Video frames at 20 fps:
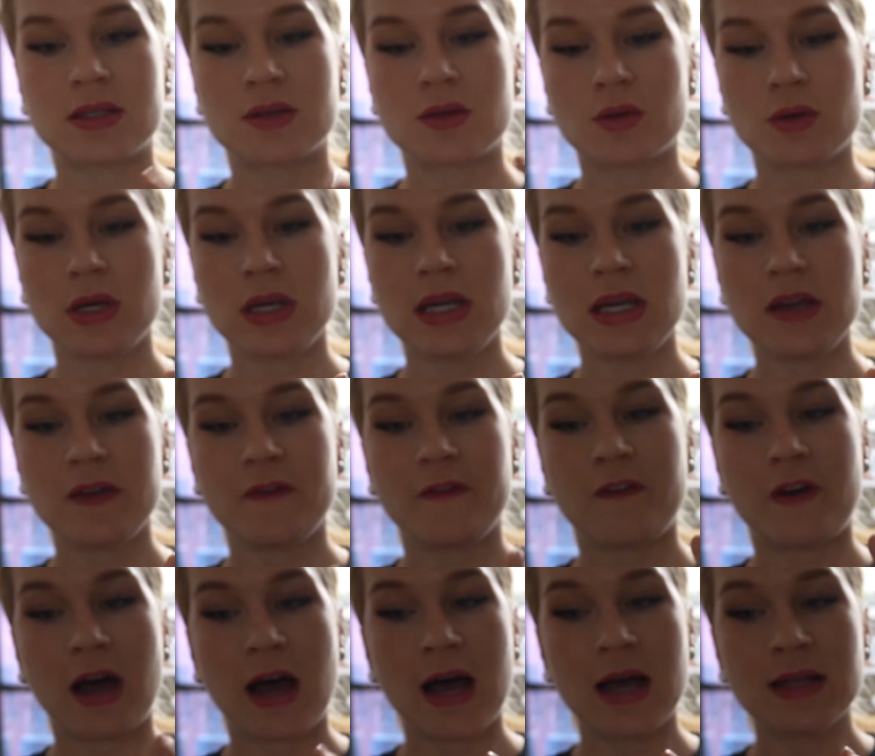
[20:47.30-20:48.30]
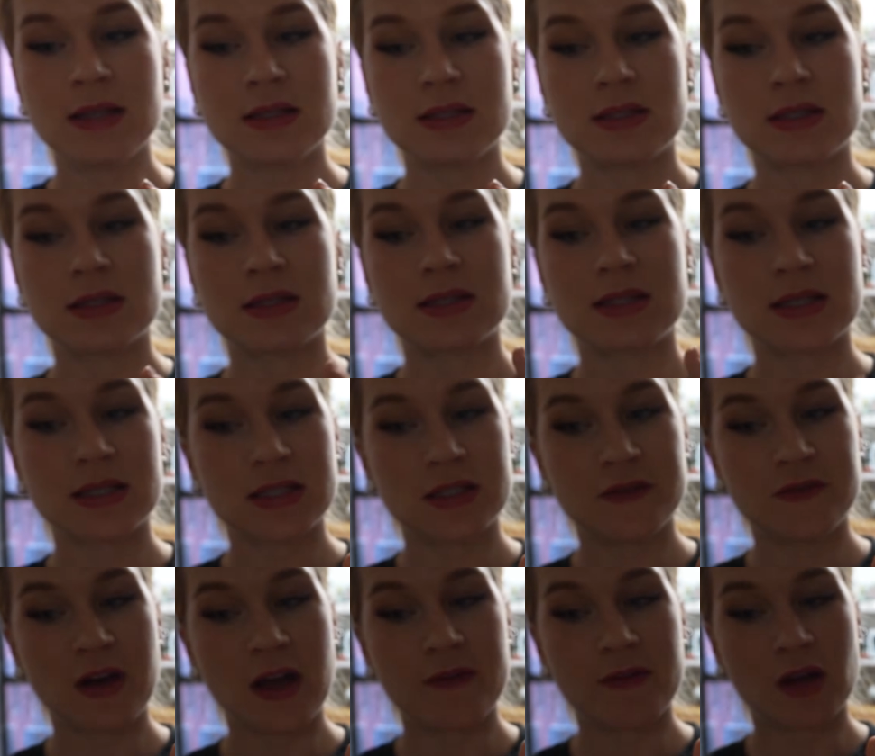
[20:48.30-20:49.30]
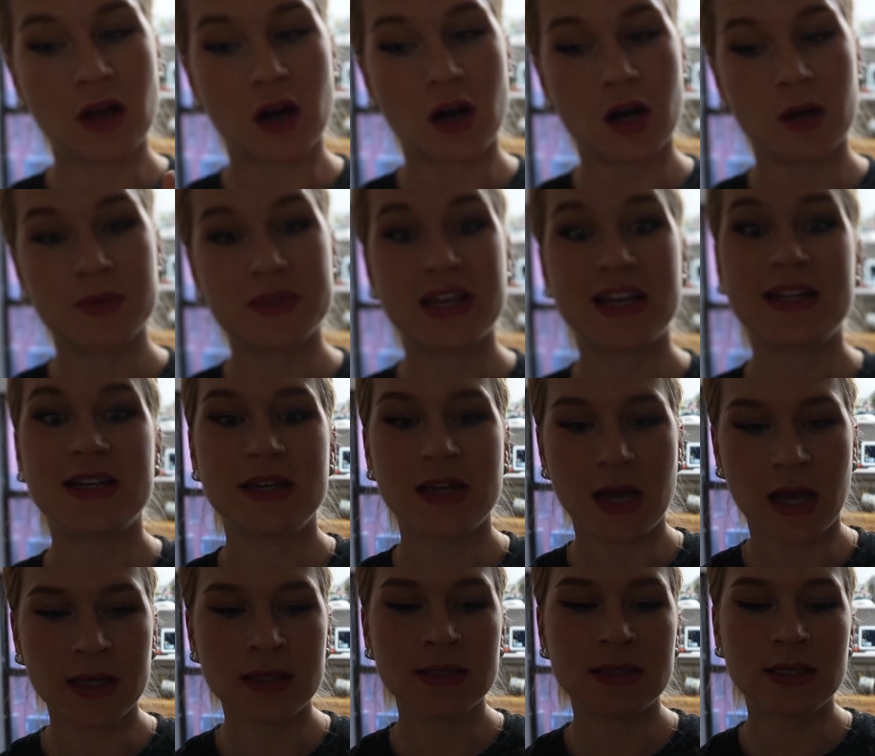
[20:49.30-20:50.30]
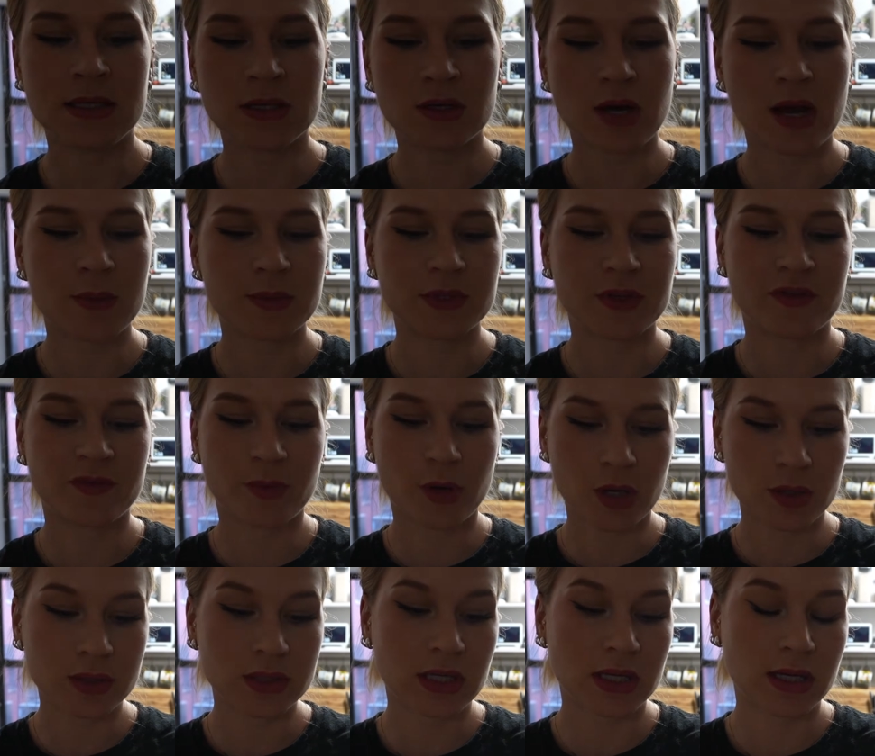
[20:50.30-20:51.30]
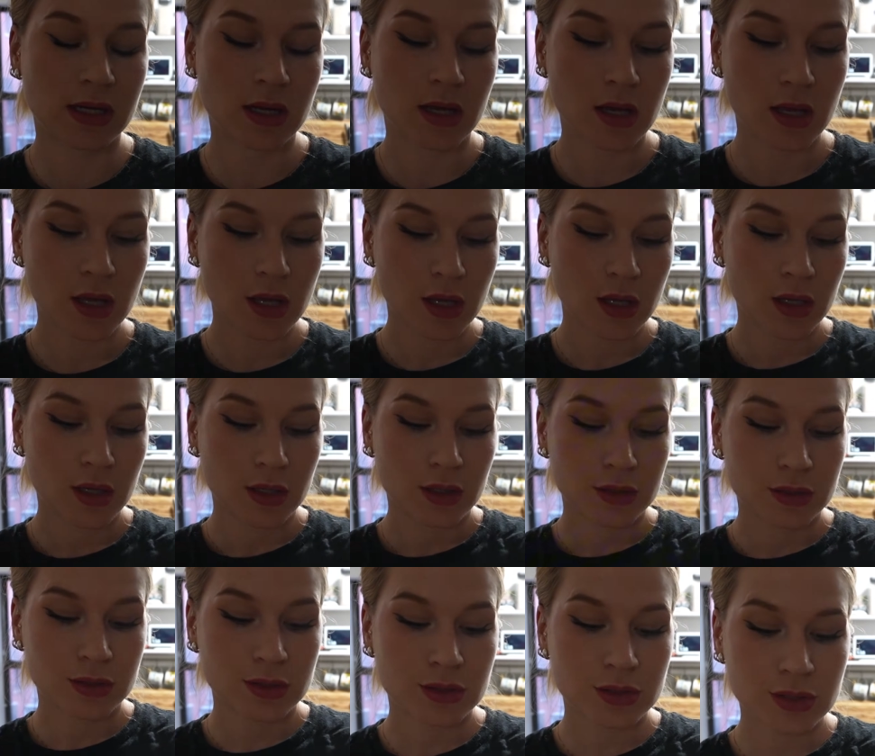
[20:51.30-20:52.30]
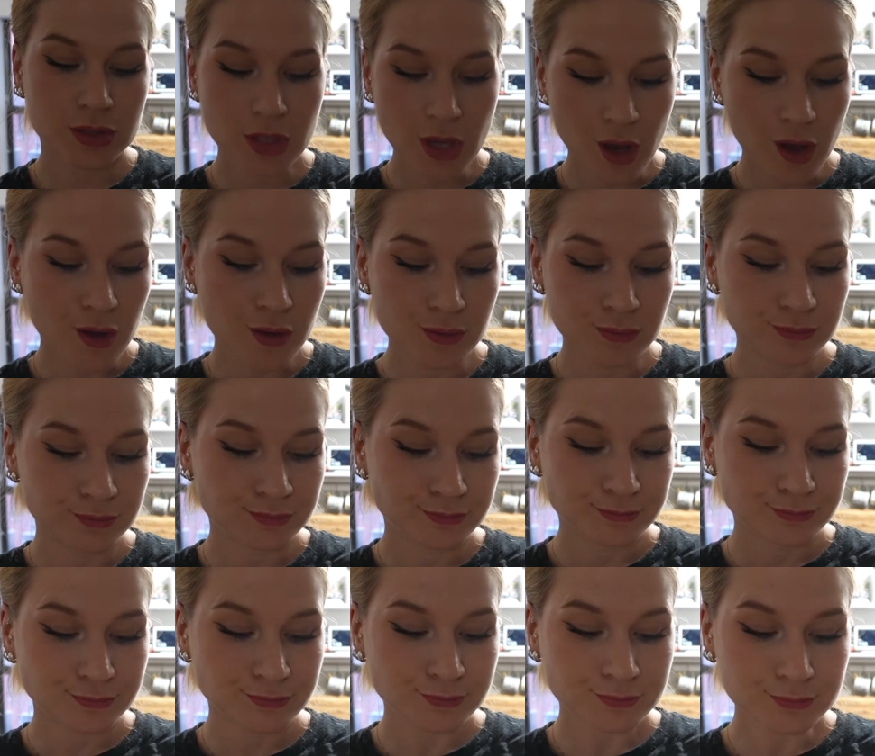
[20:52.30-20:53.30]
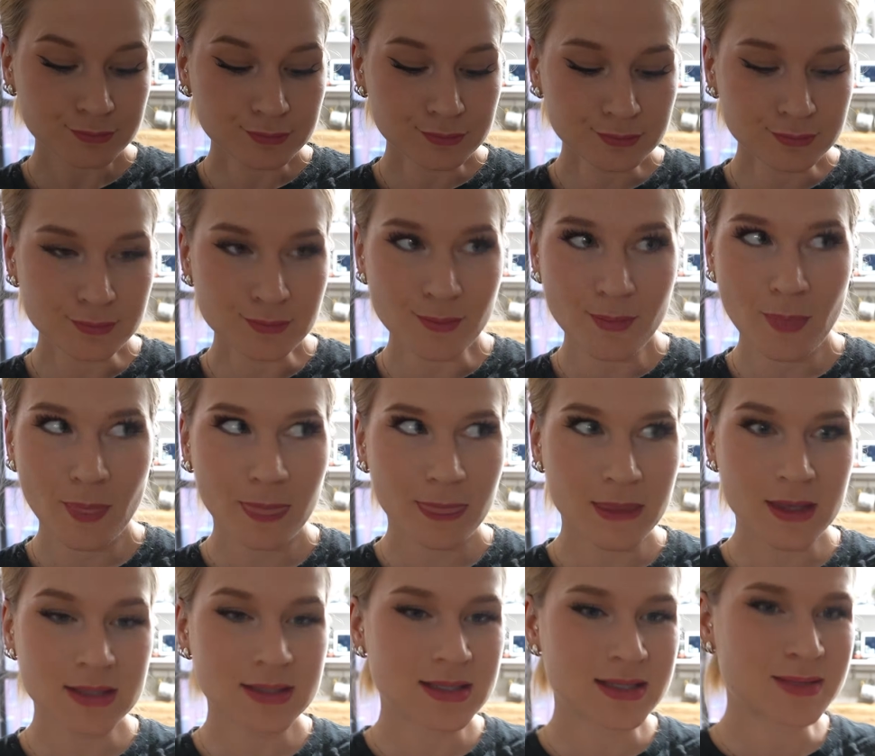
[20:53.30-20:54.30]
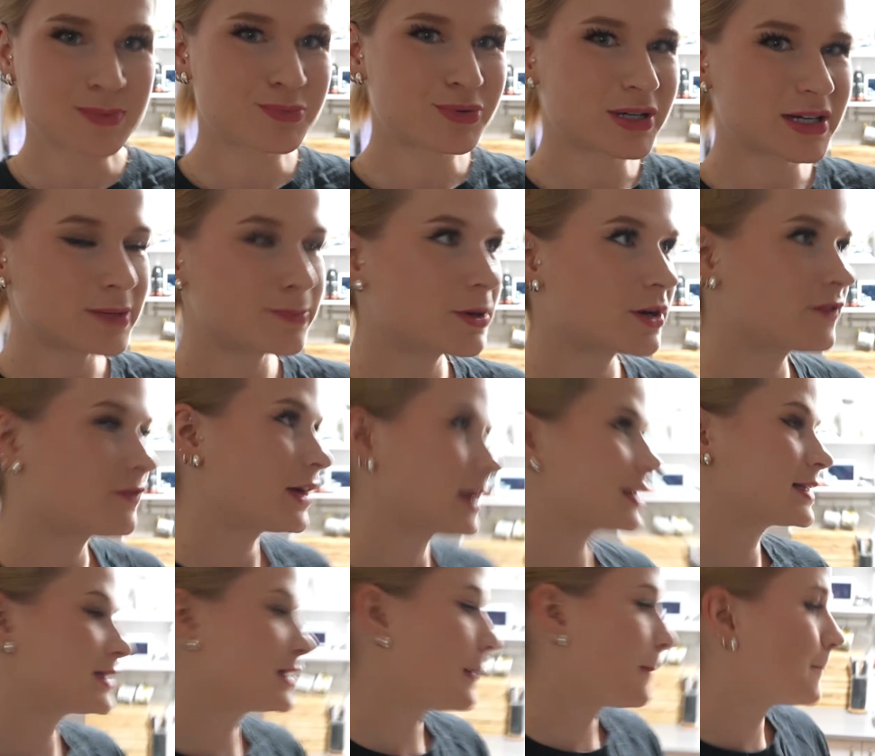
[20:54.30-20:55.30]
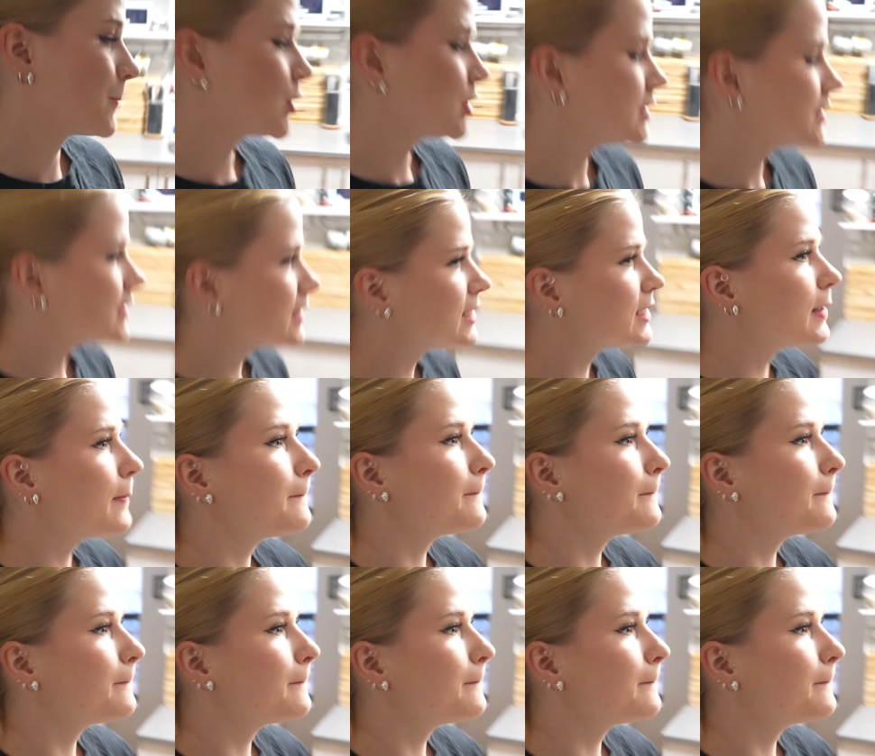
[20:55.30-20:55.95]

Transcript: 3 fats, 65 carbs, and 19 grams of protein. So this is pretty perfect. Pretty